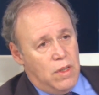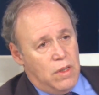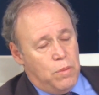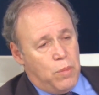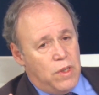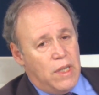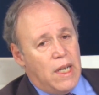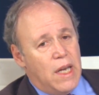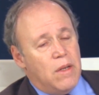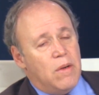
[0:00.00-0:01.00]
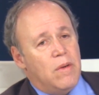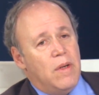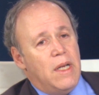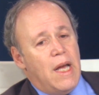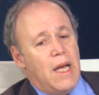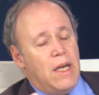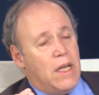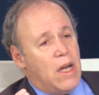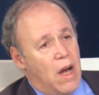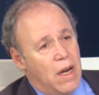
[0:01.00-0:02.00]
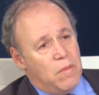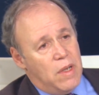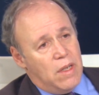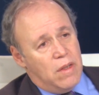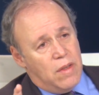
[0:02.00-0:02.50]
to put together an economy